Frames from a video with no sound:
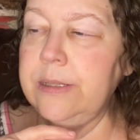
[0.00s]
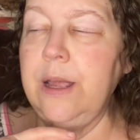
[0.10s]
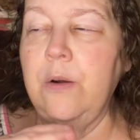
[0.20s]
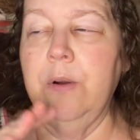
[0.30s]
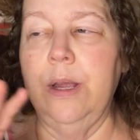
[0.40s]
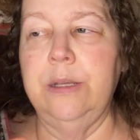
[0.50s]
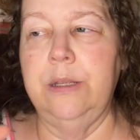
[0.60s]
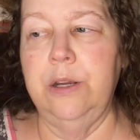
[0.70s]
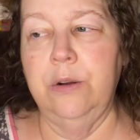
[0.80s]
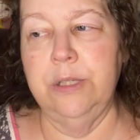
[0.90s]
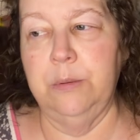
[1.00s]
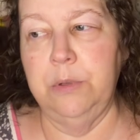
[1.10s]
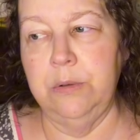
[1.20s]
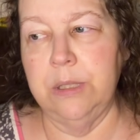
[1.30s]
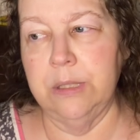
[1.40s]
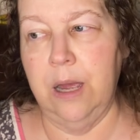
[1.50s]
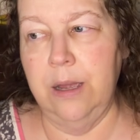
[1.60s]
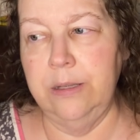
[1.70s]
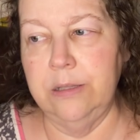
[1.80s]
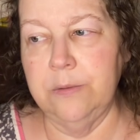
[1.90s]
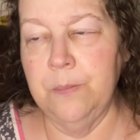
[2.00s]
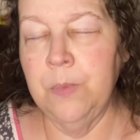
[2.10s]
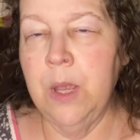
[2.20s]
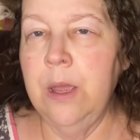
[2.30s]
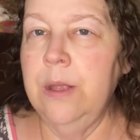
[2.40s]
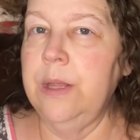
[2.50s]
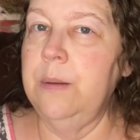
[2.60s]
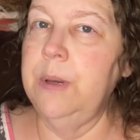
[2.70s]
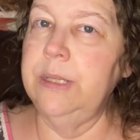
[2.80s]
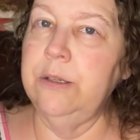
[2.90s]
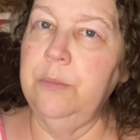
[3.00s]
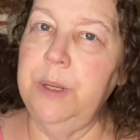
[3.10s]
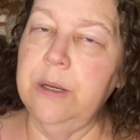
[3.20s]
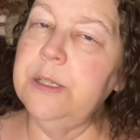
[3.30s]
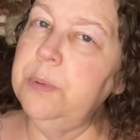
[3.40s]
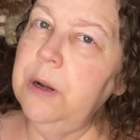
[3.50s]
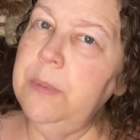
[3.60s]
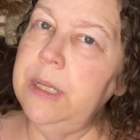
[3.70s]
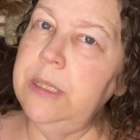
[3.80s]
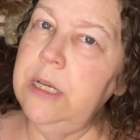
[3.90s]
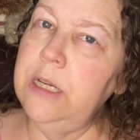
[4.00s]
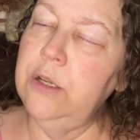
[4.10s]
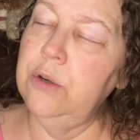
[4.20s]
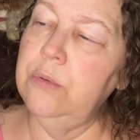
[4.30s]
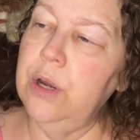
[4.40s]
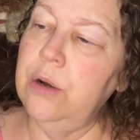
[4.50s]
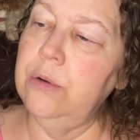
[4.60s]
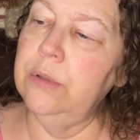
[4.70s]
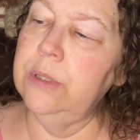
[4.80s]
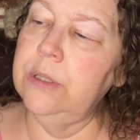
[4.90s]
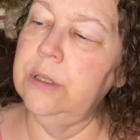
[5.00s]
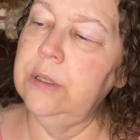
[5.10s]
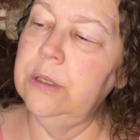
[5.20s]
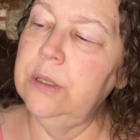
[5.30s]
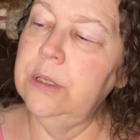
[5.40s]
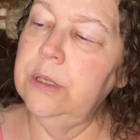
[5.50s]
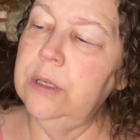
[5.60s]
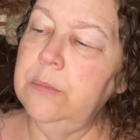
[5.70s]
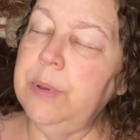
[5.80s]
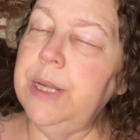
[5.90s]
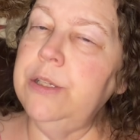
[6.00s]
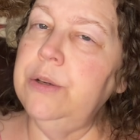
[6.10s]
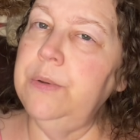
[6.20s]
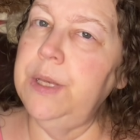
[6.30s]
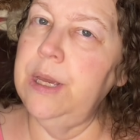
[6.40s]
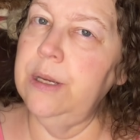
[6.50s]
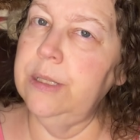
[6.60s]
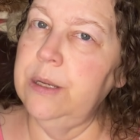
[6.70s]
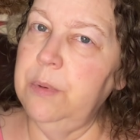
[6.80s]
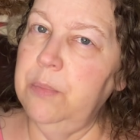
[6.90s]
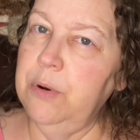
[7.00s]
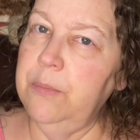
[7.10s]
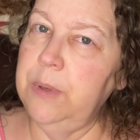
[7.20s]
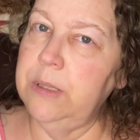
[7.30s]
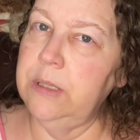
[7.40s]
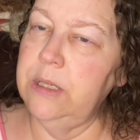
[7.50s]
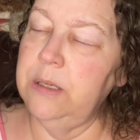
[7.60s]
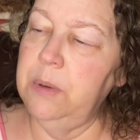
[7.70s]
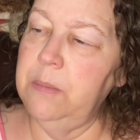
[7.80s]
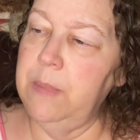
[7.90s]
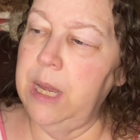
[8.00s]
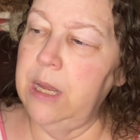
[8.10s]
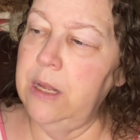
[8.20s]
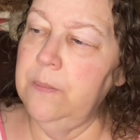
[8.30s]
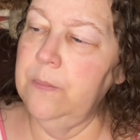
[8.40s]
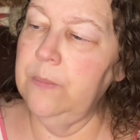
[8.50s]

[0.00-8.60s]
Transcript: Now, granted, there are some new designs. They may still be experimenting, who knows? But I do think some improvements need to be made.